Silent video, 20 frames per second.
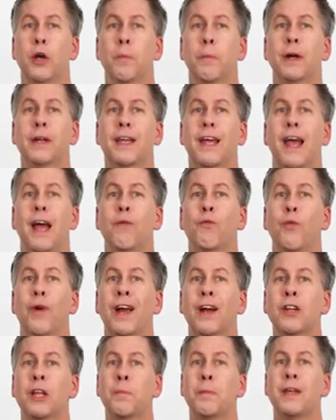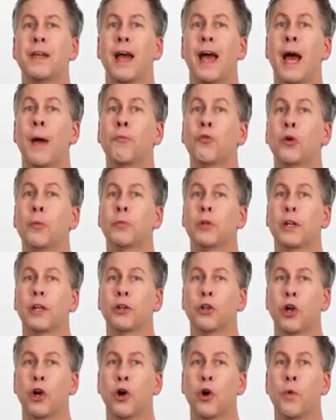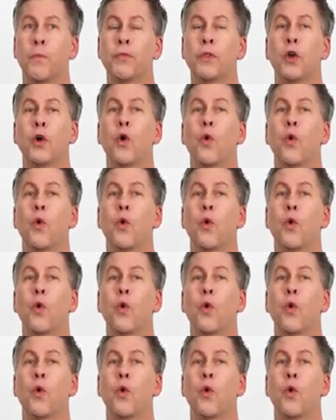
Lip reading: but can rarely be abnormally low